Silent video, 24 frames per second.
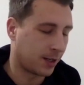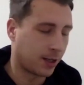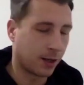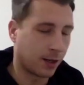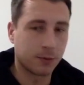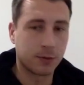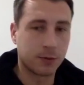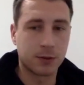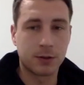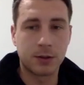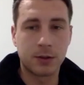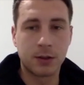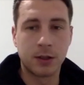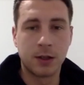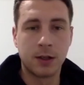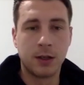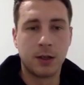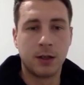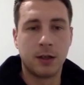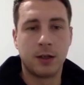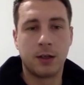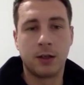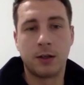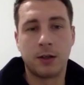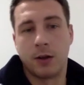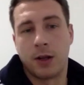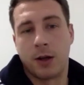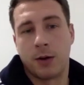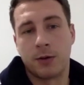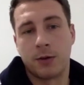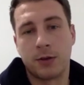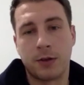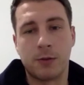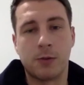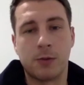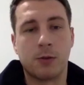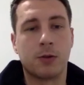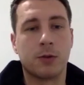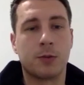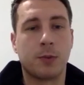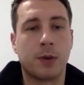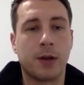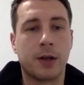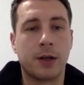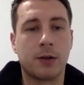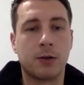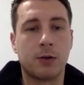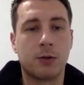That was everyone's
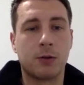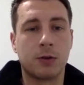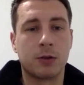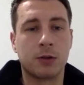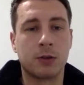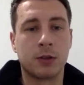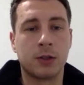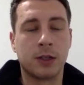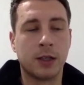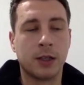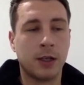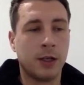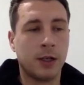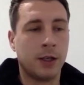pinnacle, wasn't it?